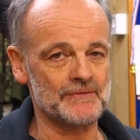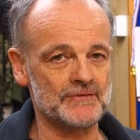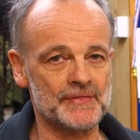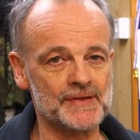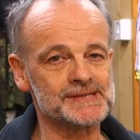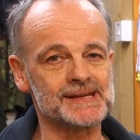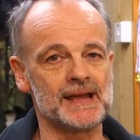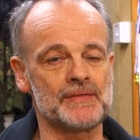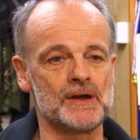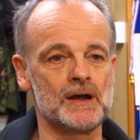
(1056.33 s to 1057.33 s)
everything
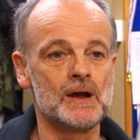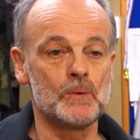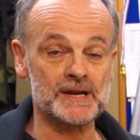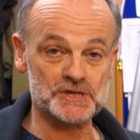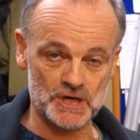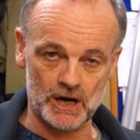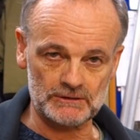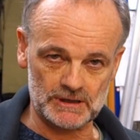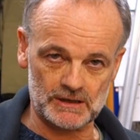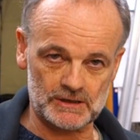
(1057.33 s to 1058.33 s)
together with
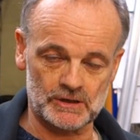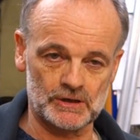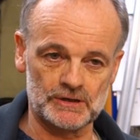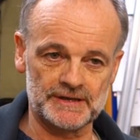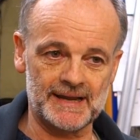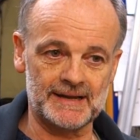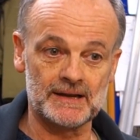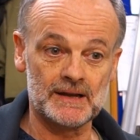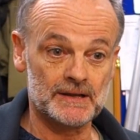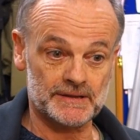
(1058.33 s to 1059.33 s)
shock cording,